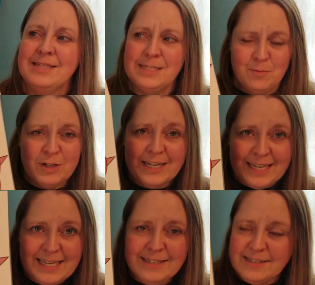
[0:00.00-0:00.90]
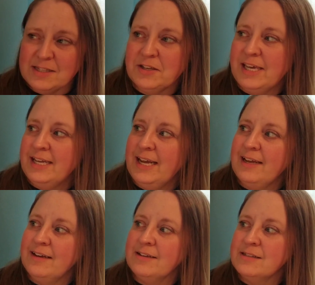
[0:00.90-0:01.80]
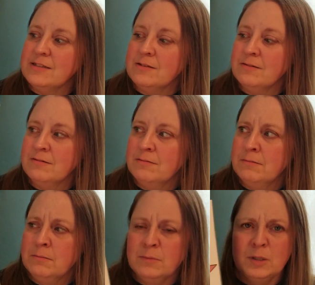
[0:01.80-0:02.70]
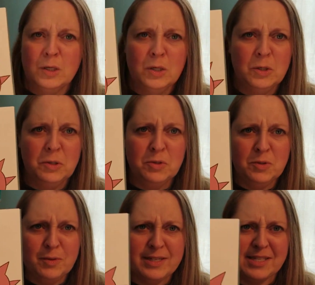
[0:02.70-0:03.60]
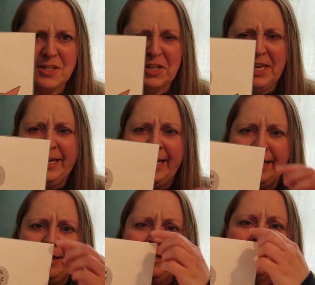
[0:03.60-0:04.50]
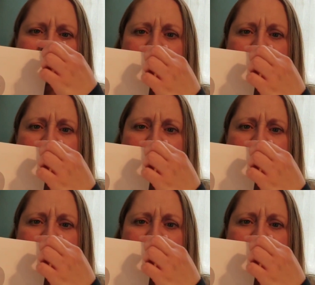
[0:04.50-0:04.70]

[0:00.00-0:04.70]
Someone is looking at us. Who is looking at us?